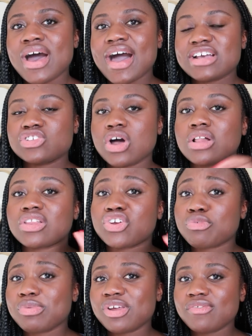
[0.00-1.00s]
I saw a
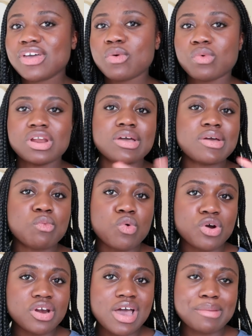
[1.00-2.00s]
little bit of it when I
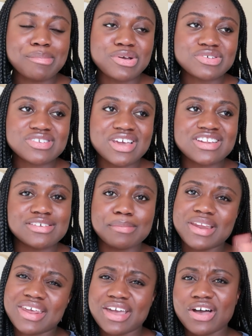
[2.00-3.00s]
wore it on bare skin,
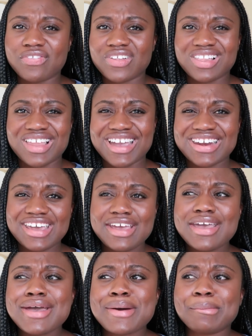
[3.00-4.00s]
depending on the lighting,